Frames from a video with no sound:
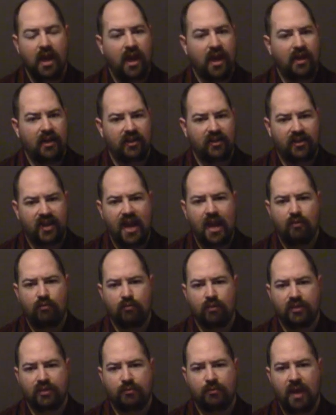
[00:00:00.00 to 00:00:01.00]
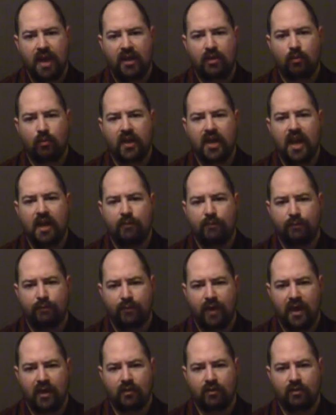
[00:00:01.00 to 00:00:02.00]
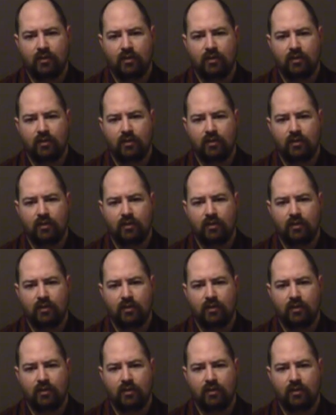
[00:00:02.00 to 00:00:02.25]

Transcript: And in that respect, we have failed.